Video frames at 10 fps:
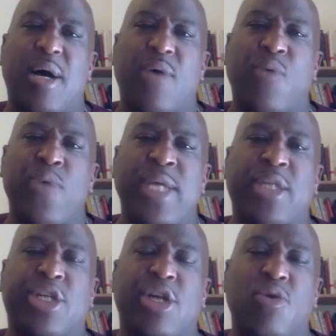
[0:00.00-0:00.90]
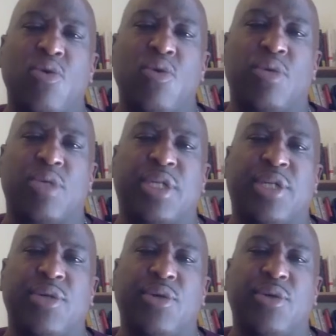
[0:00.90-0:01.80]
we chose
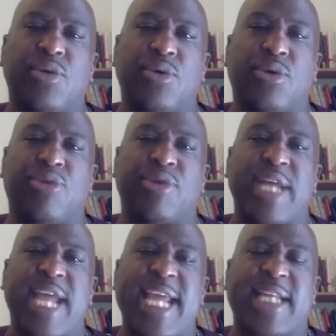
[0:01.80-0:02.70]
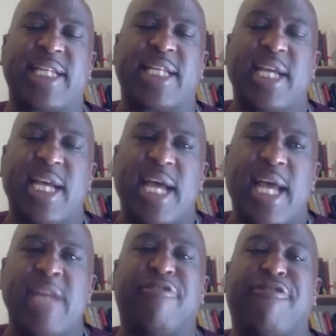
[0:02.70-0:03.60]
to create
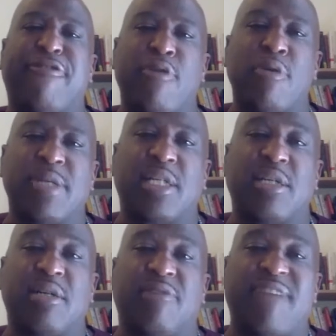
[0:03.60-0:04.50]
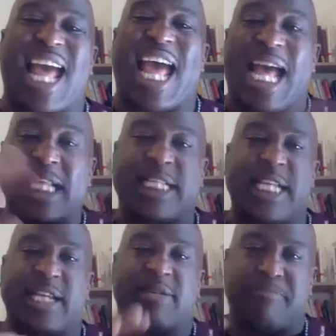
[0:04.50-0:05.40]
an affirmative
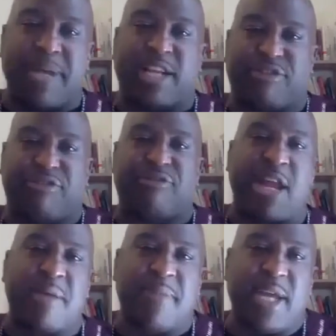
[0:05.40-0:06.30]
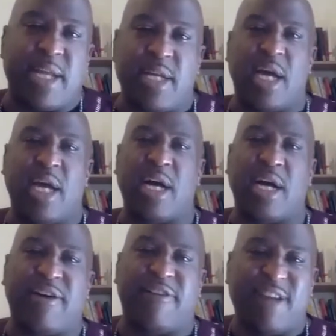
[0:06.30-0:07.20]
asset-based framing
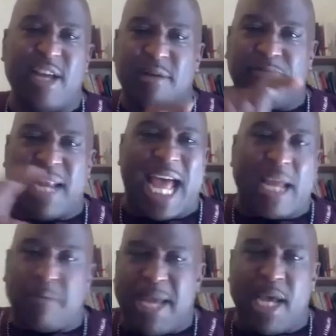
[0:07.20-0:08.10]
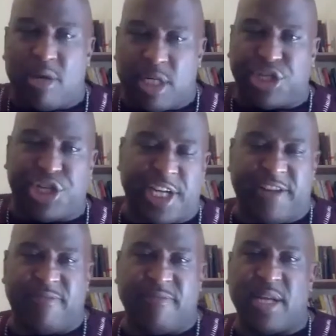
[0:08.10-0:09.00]
of Black male
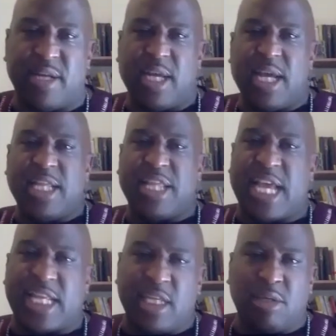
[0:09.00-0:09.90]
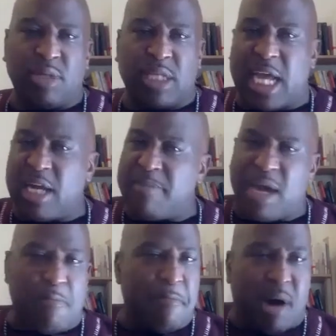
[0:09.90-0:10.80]
achievement. That this was not
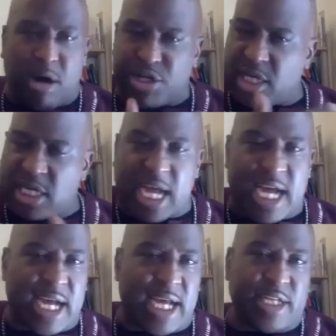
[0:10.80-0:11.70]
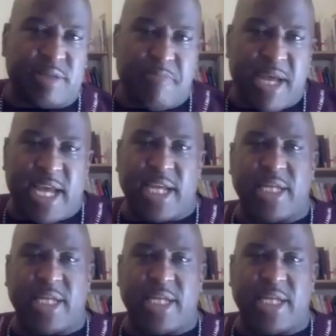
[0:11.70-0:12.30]
about marginalized men,